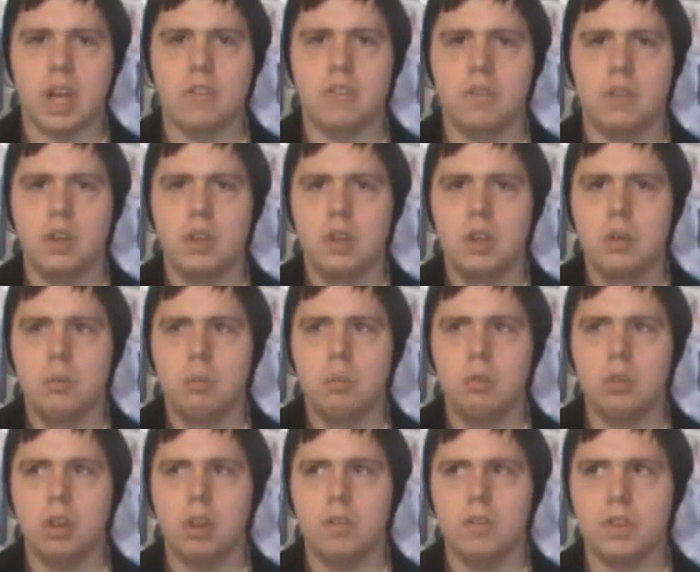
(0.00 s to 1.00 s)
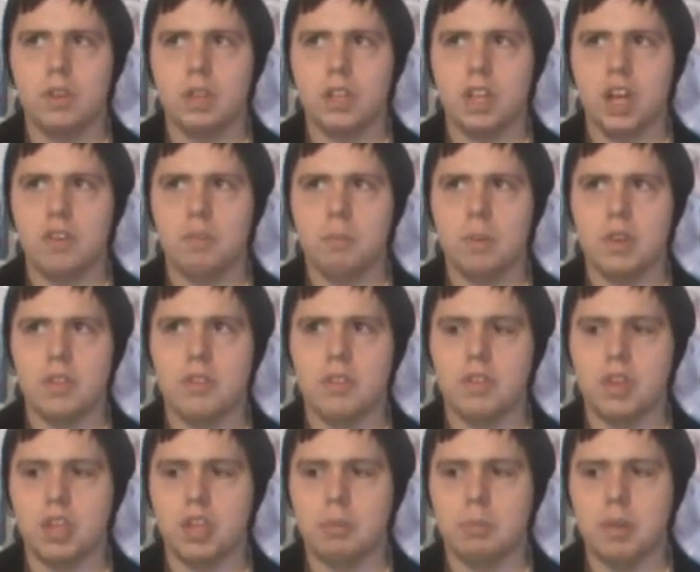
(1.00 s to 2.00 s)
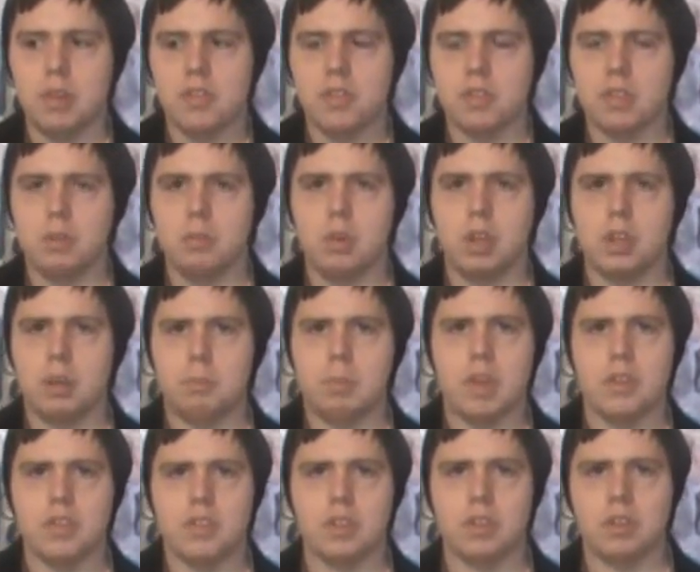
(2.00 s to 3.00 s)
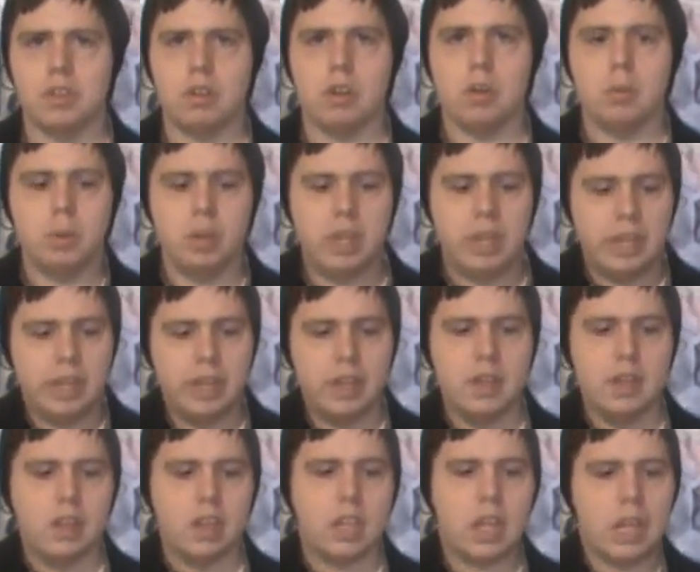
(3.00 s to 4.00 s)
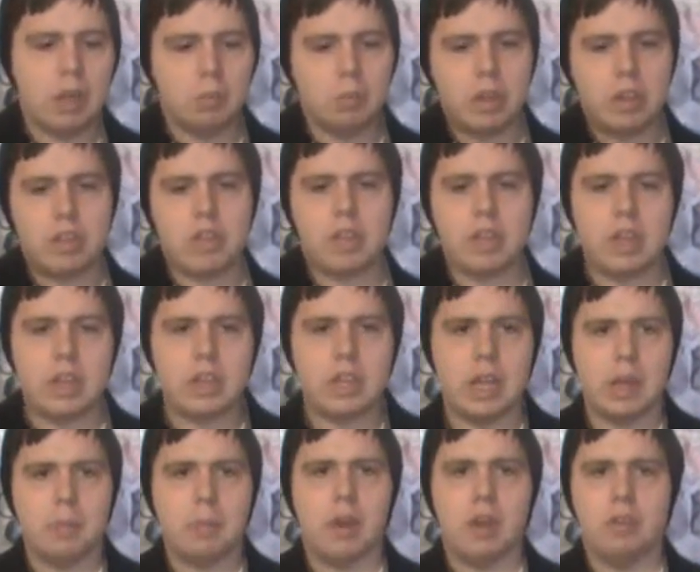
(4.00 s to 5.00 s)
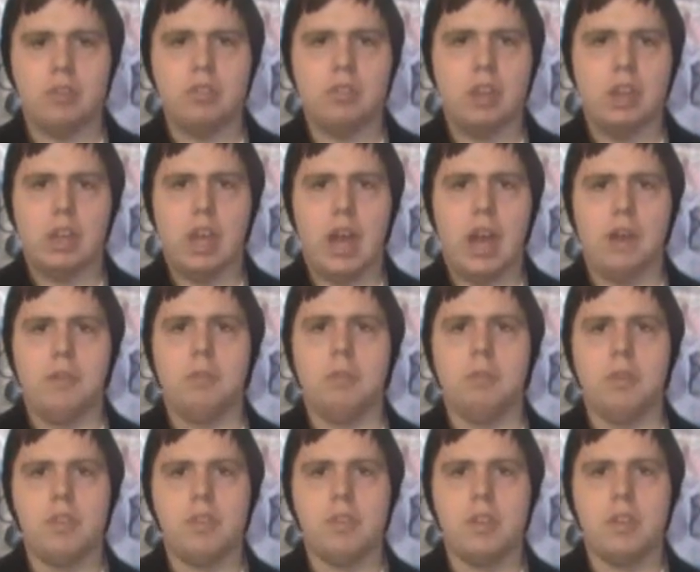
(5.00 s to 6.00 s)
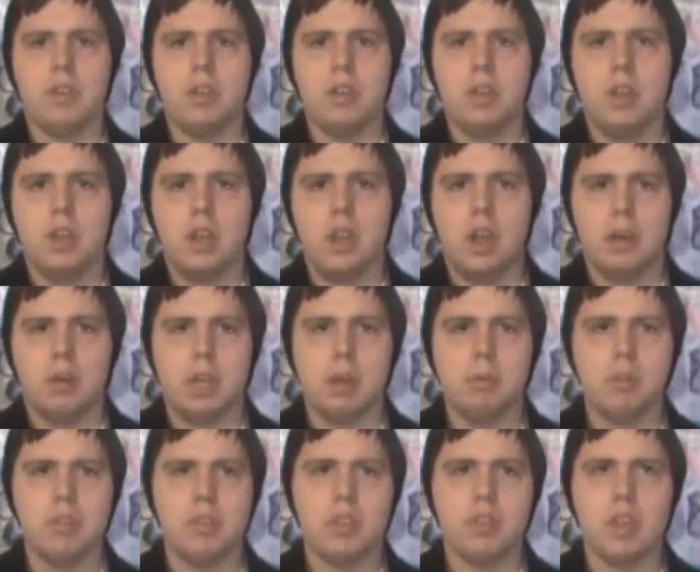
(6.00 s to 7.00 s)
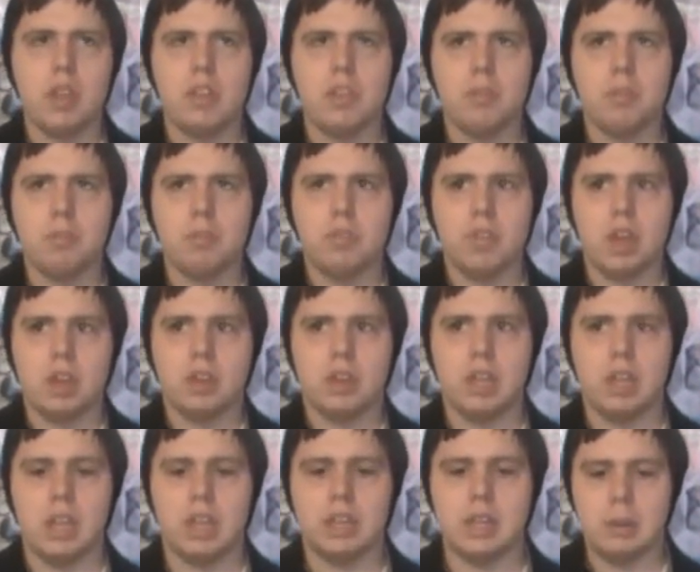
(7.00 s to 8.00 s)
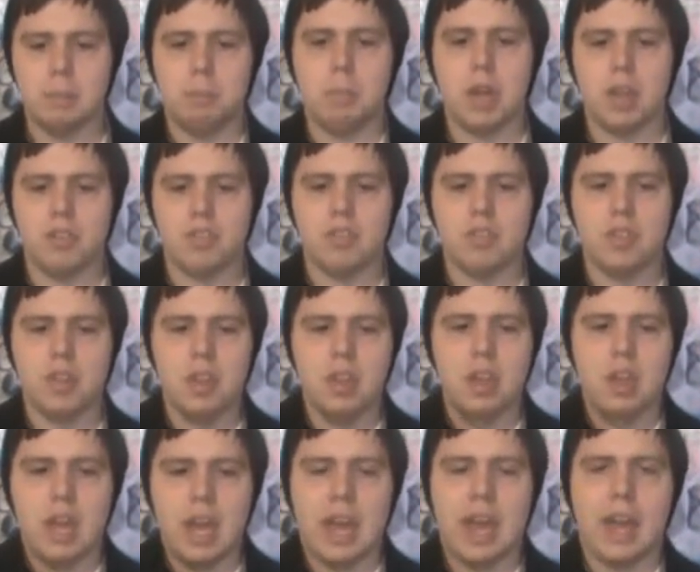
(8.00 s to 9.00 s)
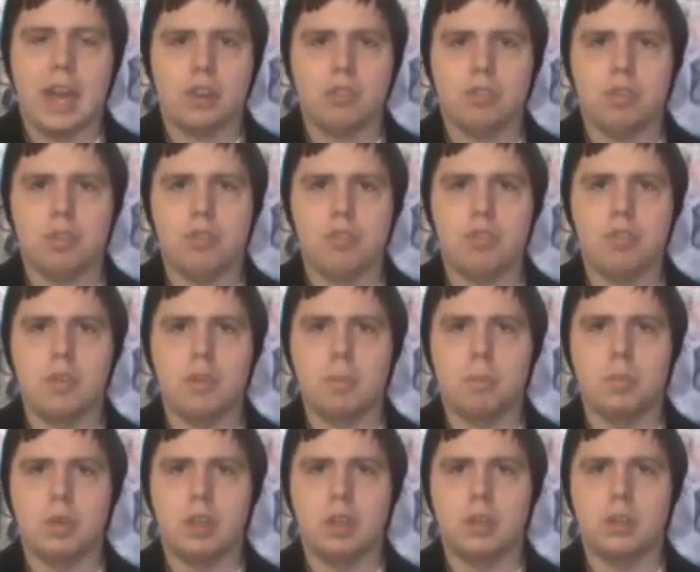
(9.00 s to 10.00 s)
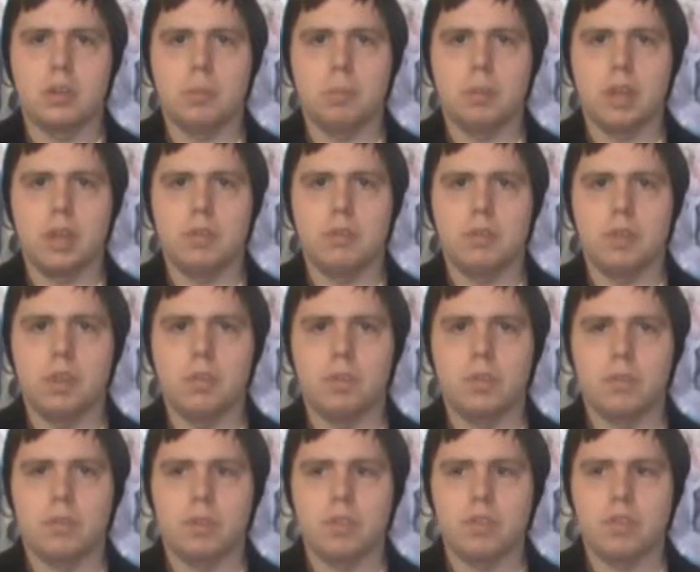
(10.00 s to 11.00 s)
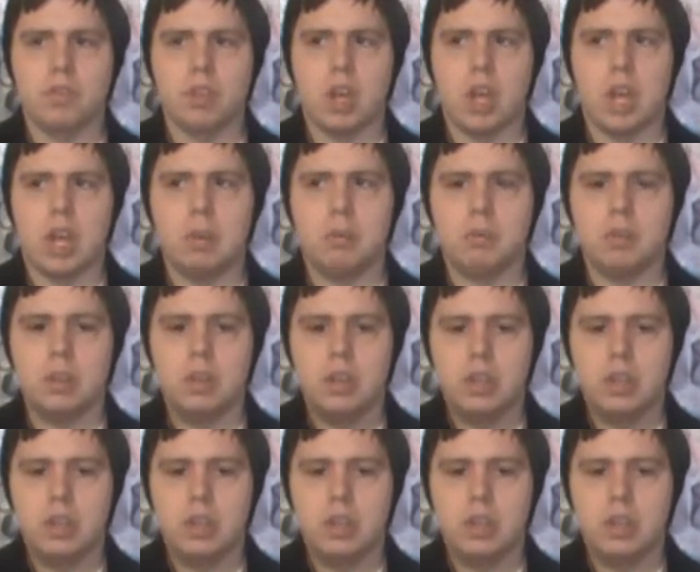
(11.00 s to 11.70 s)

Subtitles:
government, so they can basically run it basically her way. Now, Kate Winslet, I don't really see her. Kate Winslet isn't exactly like the best actress to play a villain for the first time.